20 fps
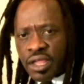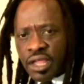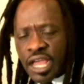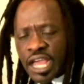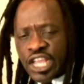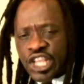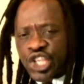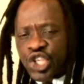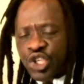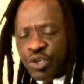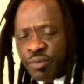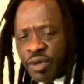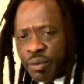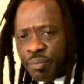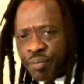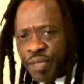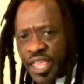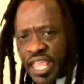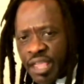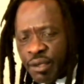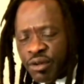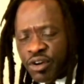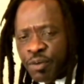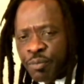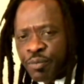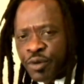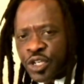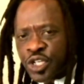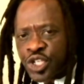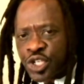A human being
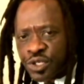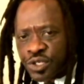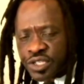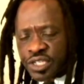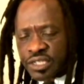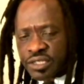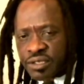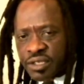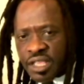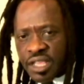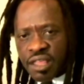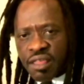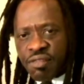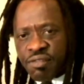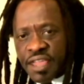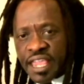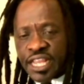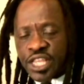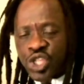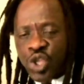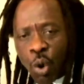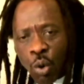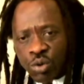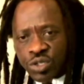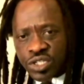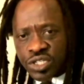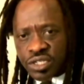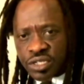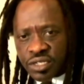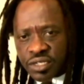reproduces, they
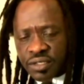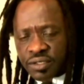don't.